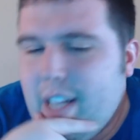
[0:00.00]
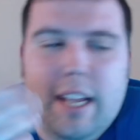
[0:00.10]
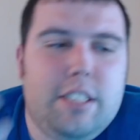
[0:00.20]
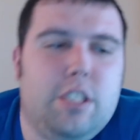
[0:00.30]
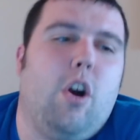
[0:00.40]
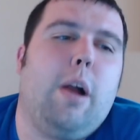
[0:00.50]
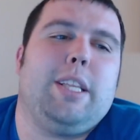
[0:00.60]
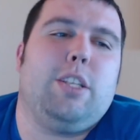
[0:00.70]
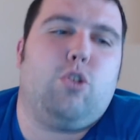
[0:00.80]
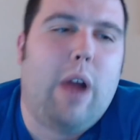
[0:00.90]
Now let's talk
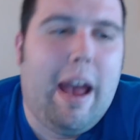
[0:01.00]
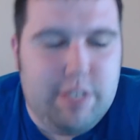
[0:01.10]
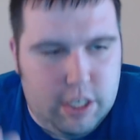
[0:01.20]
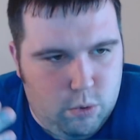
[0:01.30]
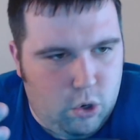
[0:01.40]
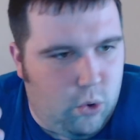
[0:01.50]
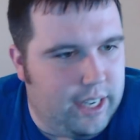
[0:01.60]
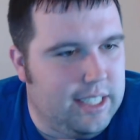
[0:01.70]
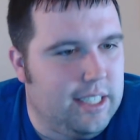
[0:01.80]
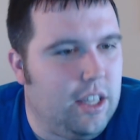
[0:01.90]
about the draft here real
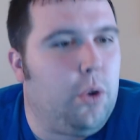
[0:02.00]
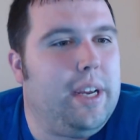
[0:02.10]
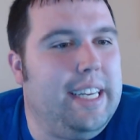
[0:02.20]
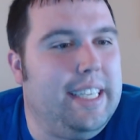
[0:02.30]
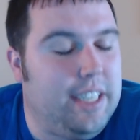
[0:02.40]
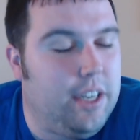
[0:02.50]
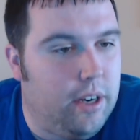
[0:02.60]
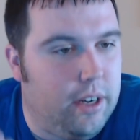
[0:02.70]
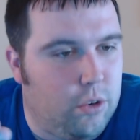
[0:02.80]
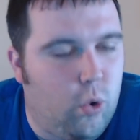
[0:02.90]
quick because it's a little
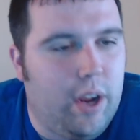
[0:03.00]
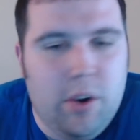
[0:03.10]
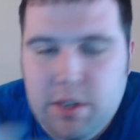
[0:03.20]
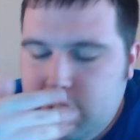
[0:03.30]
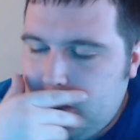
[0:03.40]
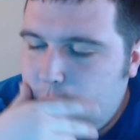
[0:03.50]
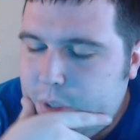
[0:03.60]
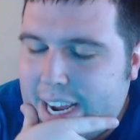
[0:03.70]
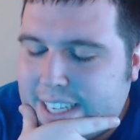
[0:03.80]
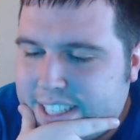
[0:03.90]
easier and quicker to
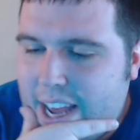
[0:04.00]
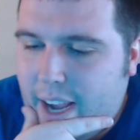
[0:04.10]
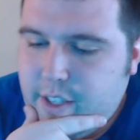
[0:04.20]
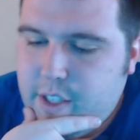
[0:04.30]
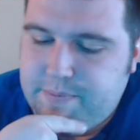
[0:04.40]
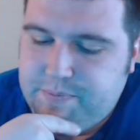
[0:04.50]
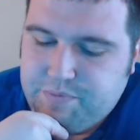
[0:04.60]
dissect.